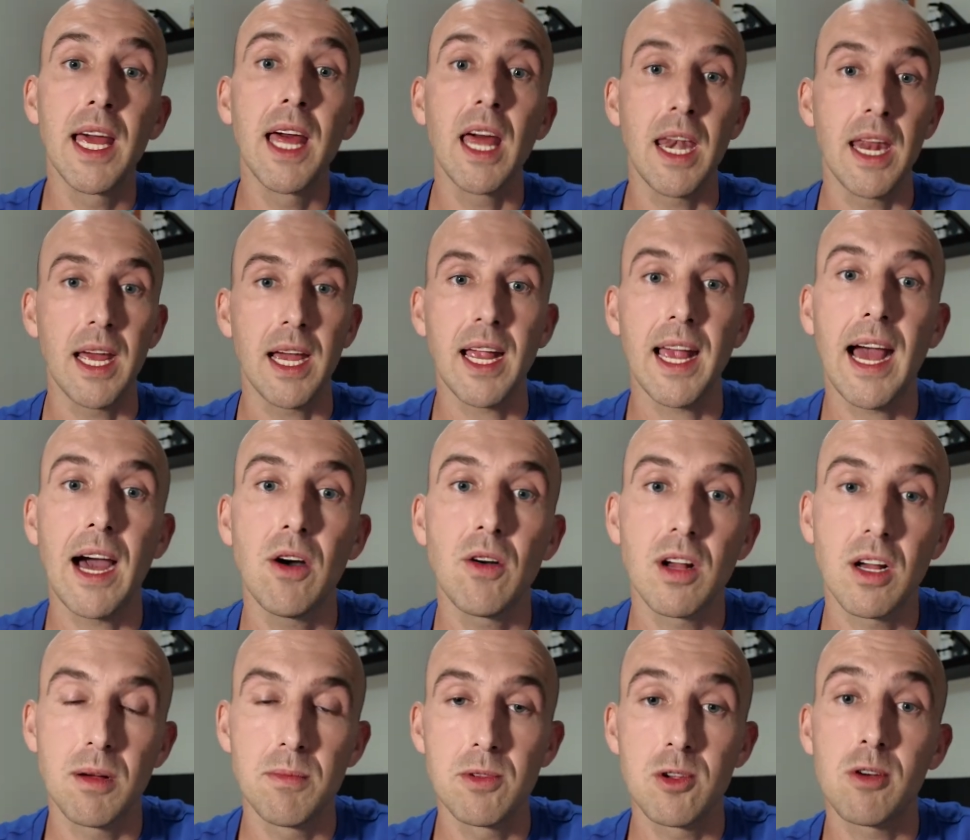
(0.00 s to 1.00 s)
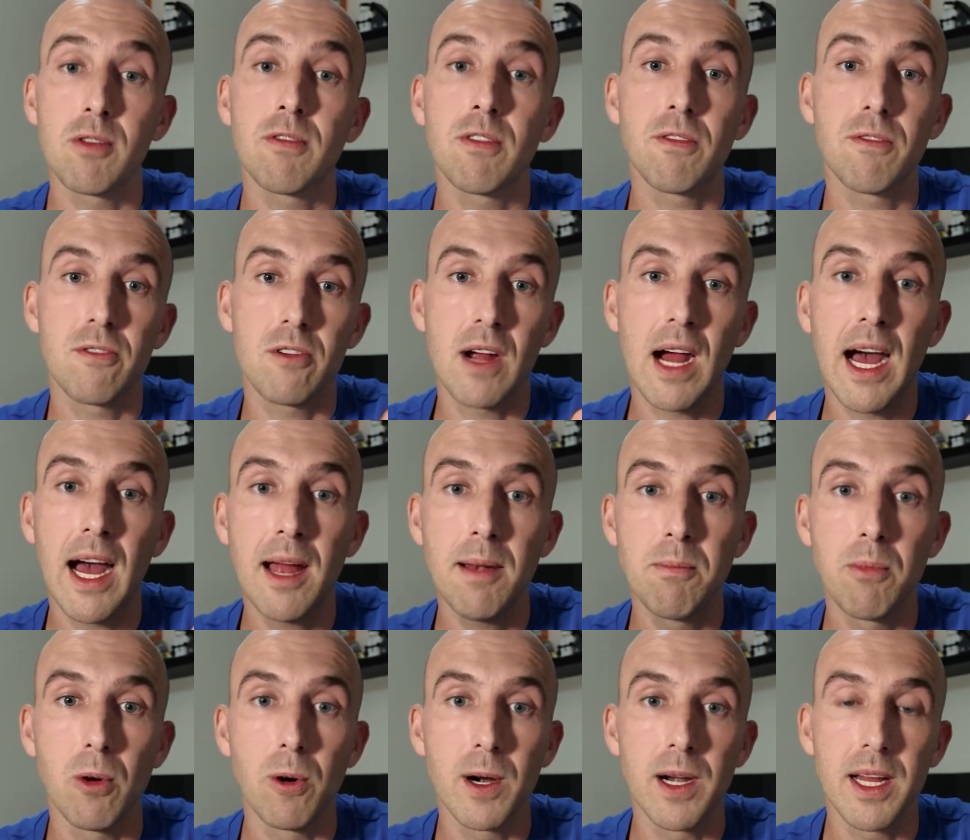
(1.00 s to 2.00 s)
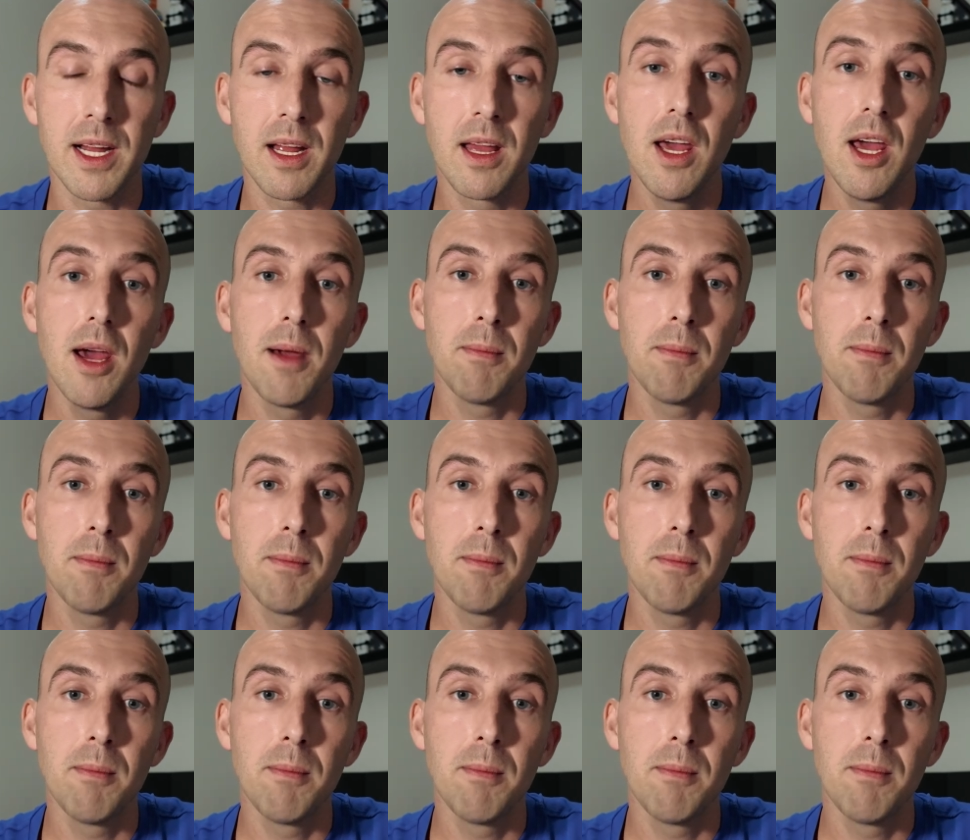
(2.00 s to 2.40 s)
and an account comes over for onboarding,